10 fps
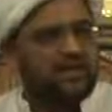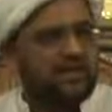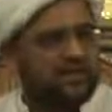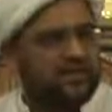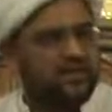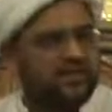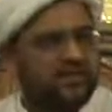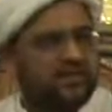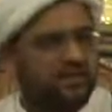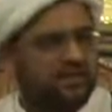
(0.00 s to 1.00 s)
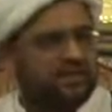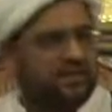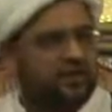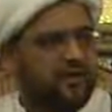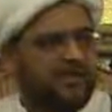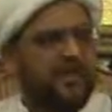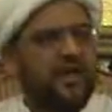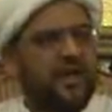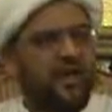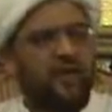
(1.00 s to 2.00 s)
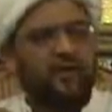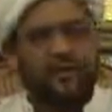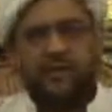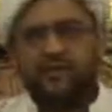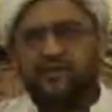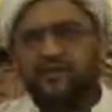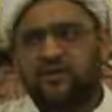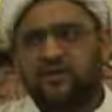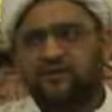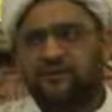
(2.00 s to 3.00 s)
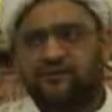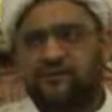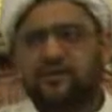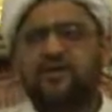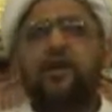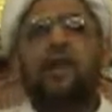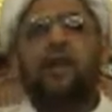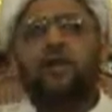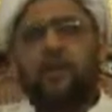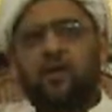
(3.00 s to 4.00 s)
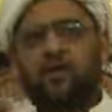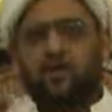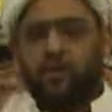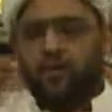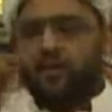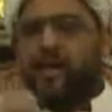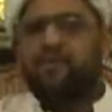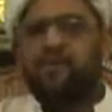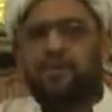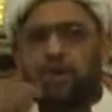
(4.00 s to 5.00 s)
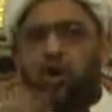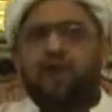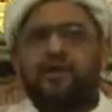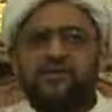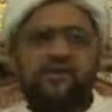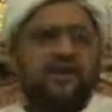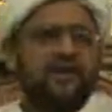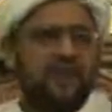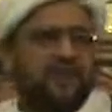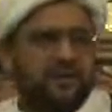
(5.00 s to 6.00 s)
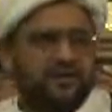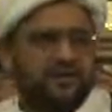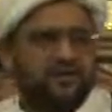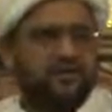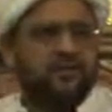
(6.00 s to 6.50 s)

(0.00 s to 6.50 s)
nations and countries make their laws, and how Allah makes their laws. My friends, whenever a law is made here,